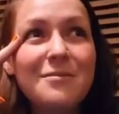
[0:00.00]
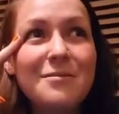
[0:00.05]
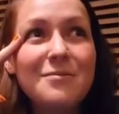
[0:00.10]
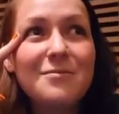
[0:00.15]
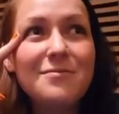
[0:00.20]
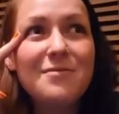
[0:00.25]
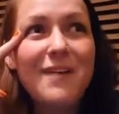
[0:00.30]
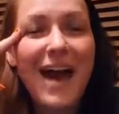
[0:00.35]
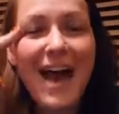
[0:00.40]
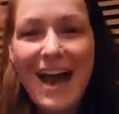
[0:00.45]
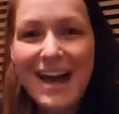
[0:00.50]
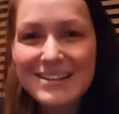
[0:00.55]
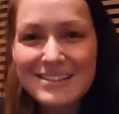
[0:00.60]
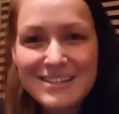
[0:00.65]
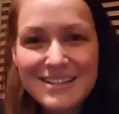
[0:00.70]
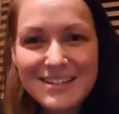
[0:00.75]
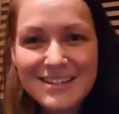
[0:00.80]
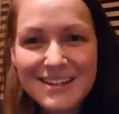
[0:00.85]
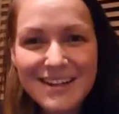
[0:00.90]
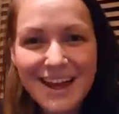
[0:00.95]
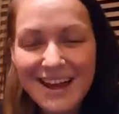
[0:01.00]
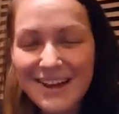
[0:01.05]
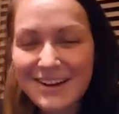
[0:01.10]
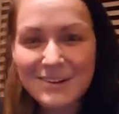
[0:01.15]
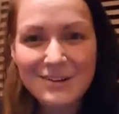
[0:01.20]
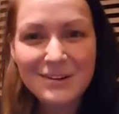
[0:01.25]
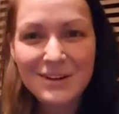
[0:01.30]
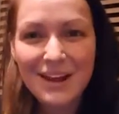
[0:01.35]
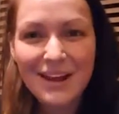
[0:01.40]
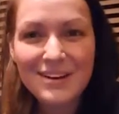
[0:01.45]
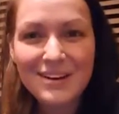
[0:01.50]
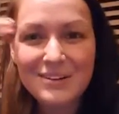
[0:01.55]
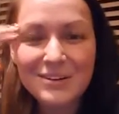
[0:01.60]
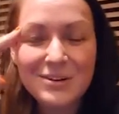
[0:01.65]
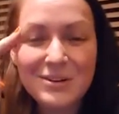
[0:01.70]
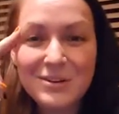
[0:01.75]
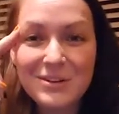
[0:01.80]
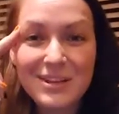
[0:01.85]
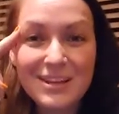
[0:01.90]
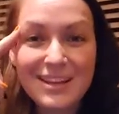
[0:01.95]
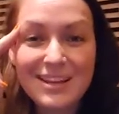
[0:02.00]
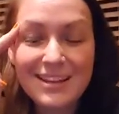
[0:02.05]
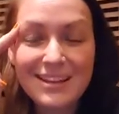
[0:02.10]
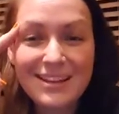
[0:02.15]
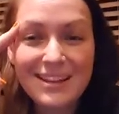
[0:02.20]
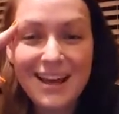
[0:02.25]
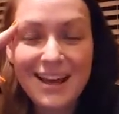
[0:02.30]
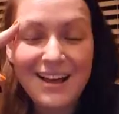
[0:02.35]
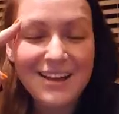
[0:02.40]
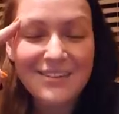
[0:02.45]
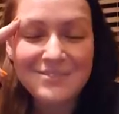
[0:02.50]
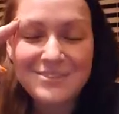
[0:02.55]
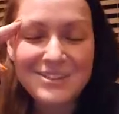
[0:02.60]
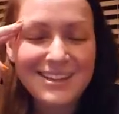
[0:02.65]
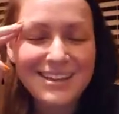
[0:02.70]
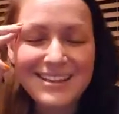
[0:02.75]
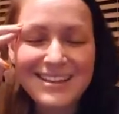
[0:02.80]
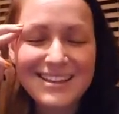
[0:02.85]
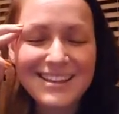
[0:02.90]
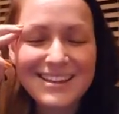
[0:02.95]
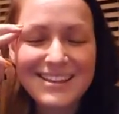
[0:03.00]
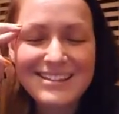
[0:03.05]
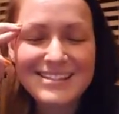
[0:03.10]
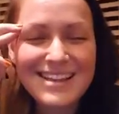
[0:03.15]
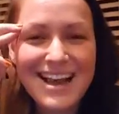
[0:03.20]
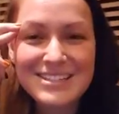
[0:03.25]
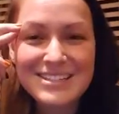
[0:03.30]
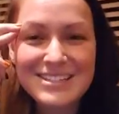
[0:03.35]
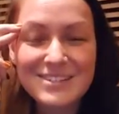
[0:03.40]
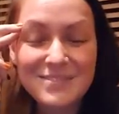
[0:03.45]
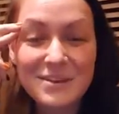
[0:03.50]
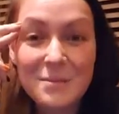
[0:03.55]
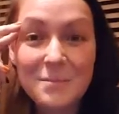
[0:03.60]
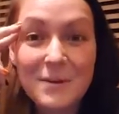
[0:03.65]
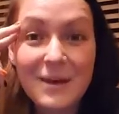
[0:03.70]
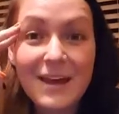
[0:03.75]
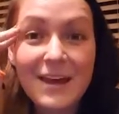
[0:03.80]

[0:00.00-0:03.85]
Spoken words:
fat. I don't know that I'll have to get the exact of it.